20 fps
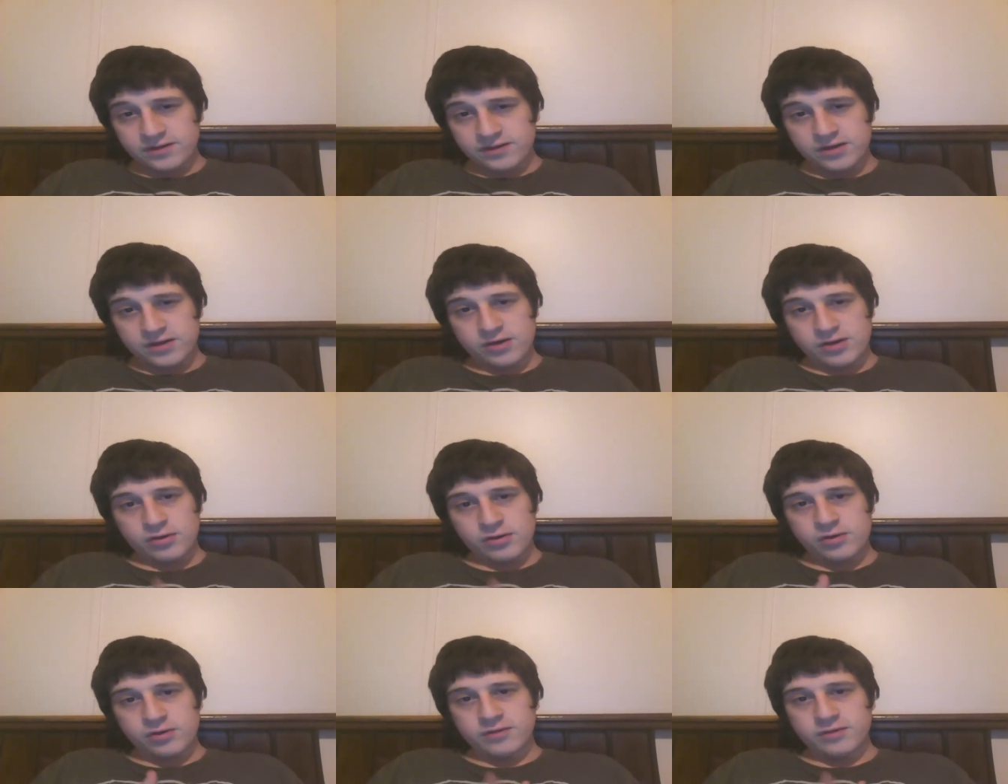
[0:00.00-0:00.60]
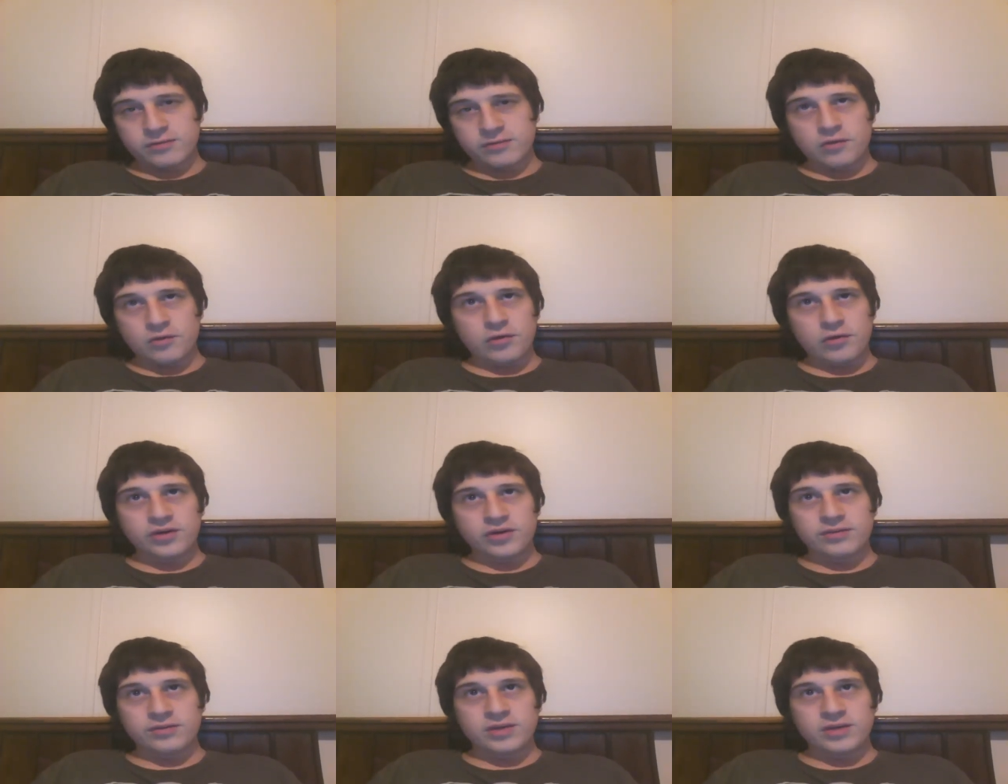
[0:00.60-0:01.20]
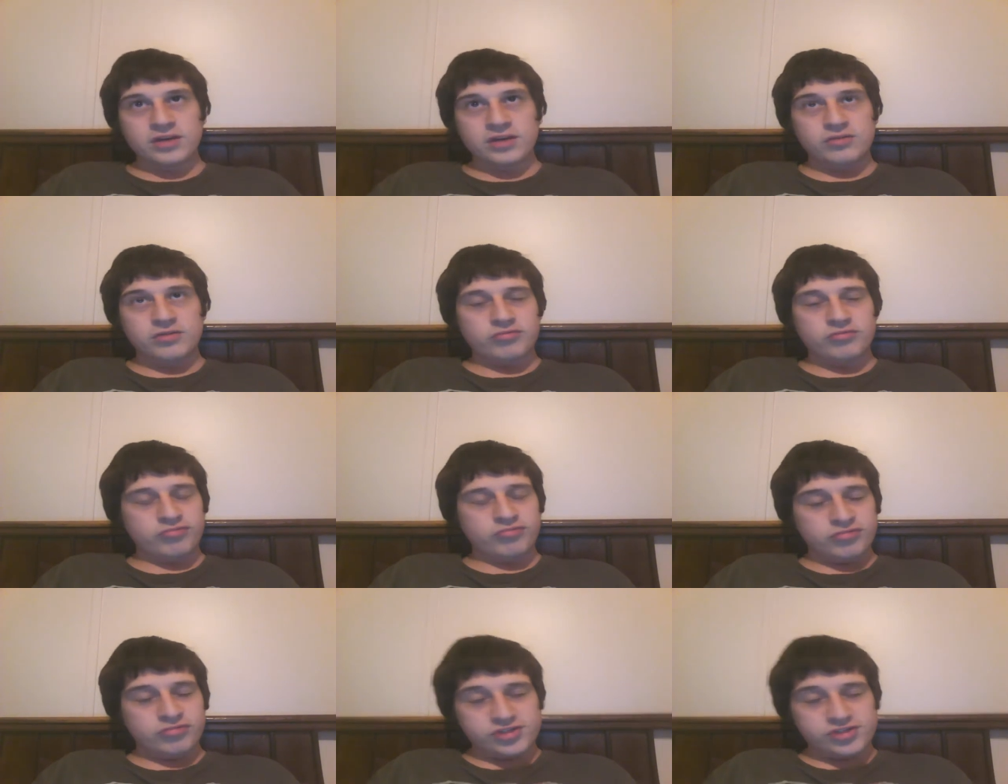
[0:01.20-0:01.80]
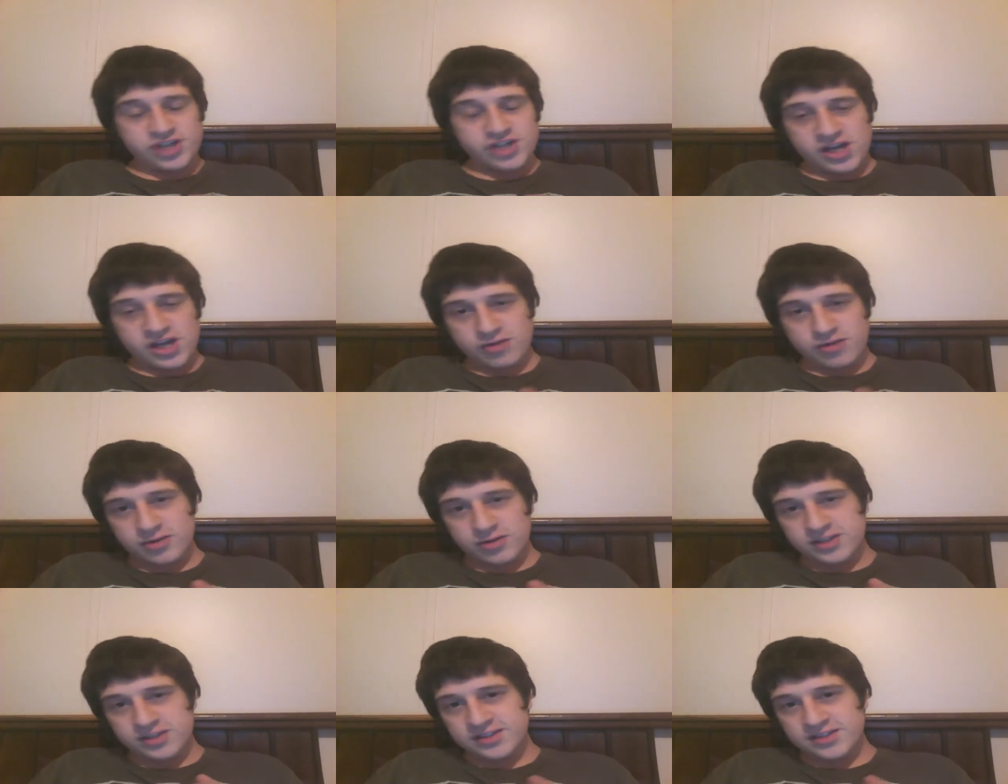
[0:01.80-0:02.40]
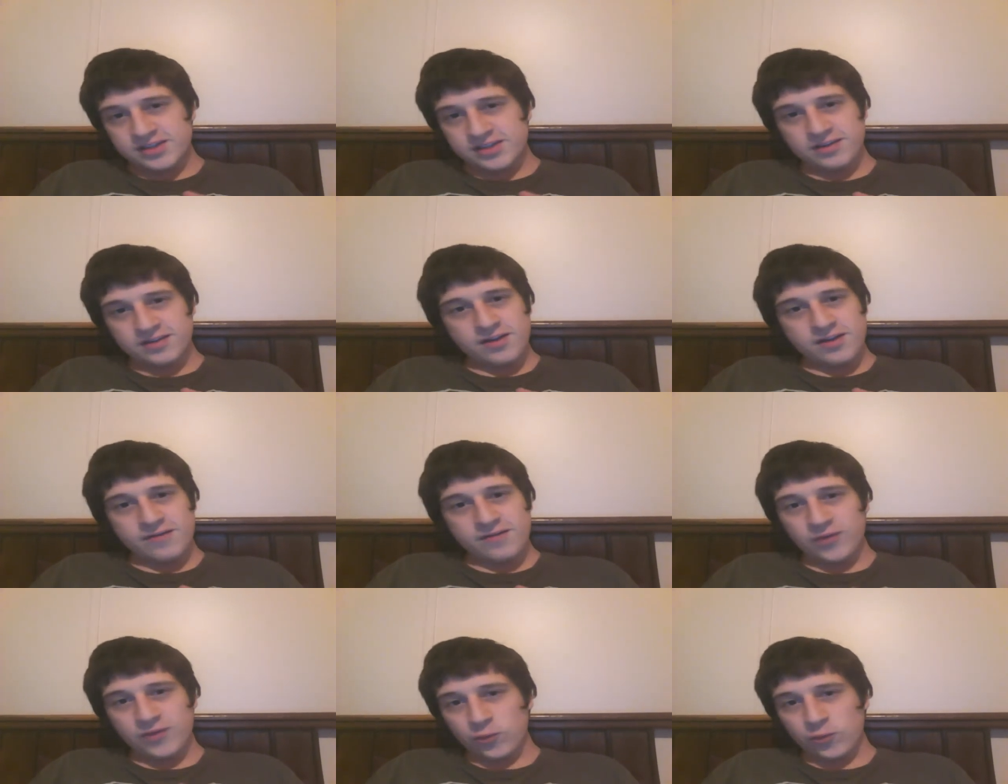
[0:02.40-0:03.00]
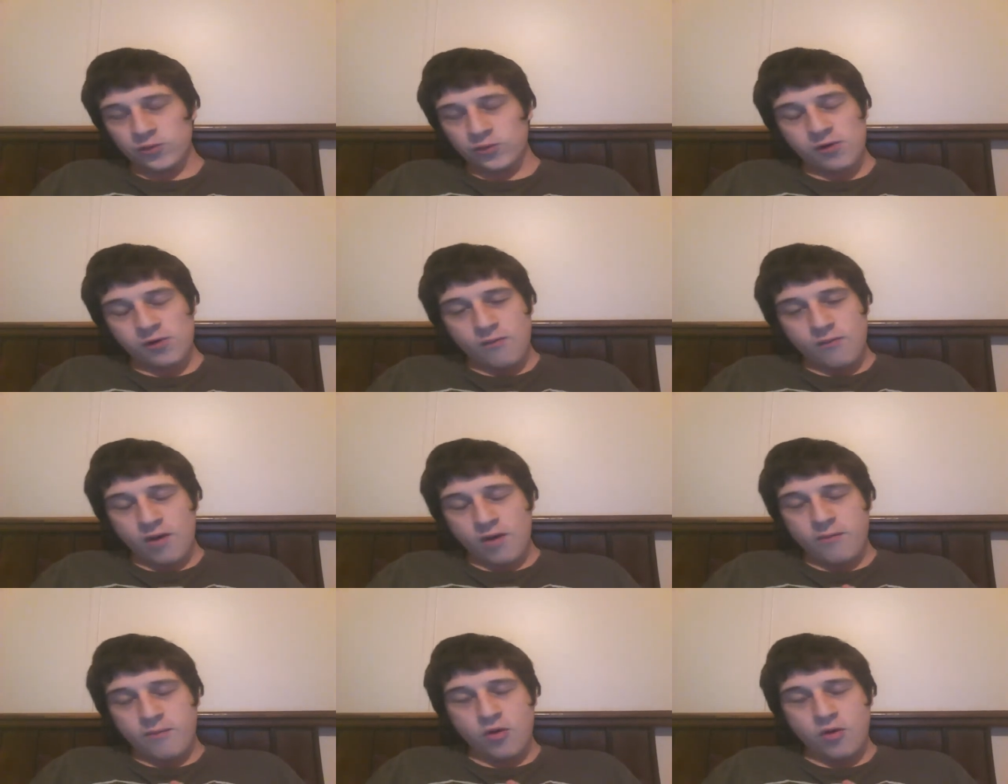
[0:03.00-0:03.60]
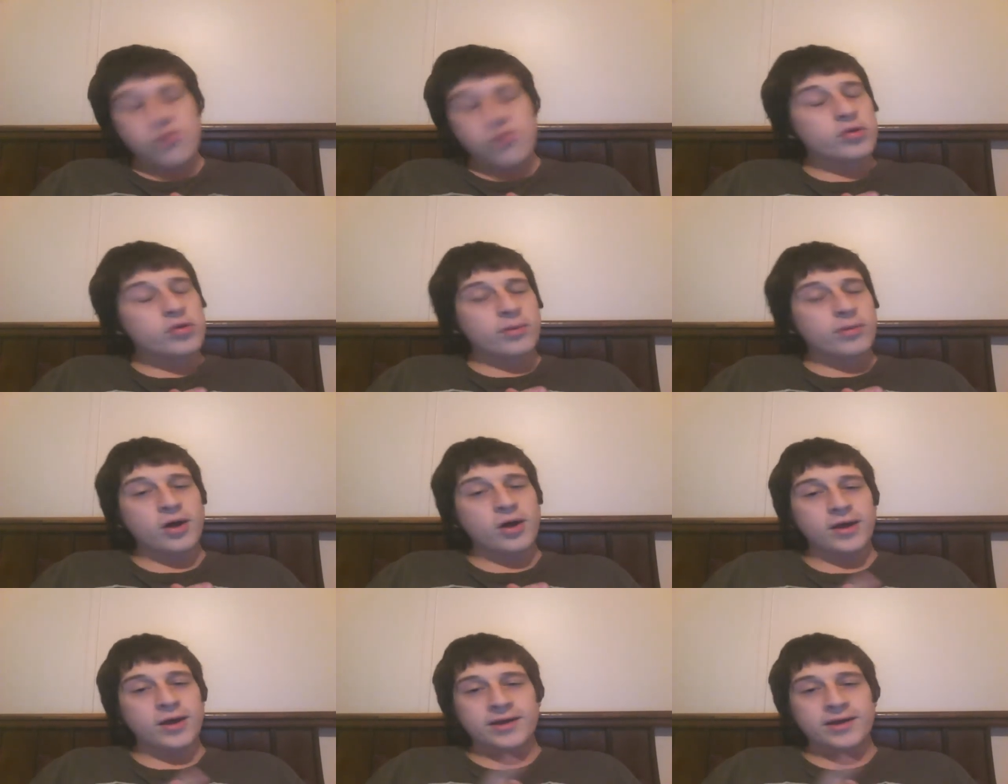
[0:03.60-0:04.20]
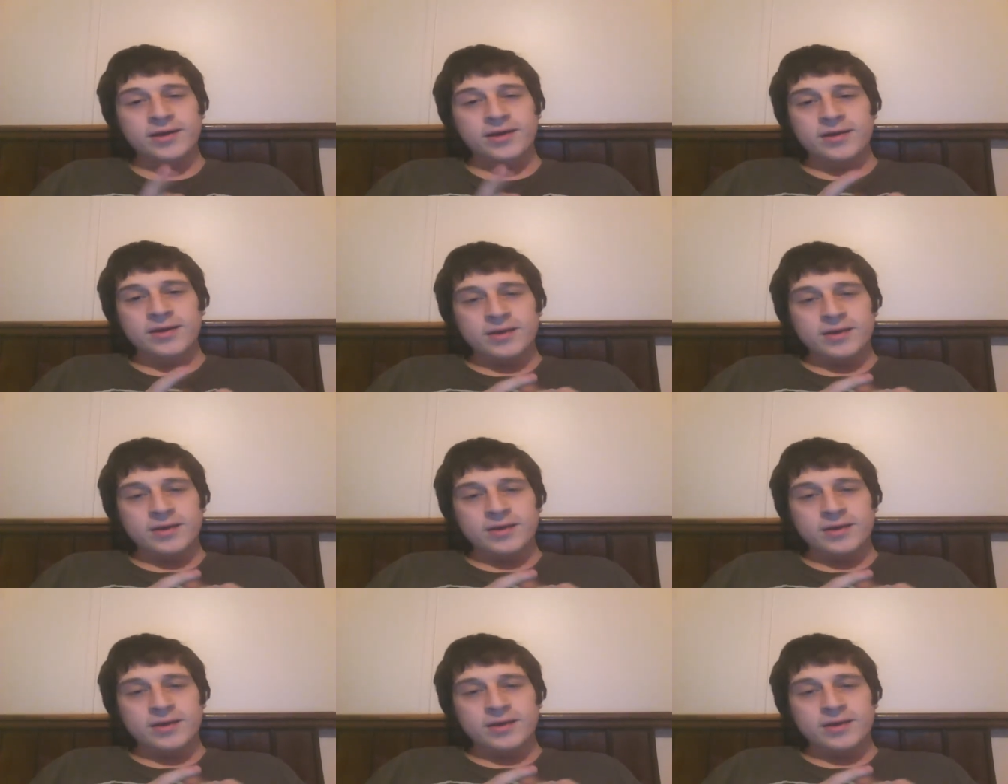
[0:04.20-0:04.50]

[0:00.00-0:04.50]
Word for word: You know, I'm going to be generous and loving with all my Pokemon,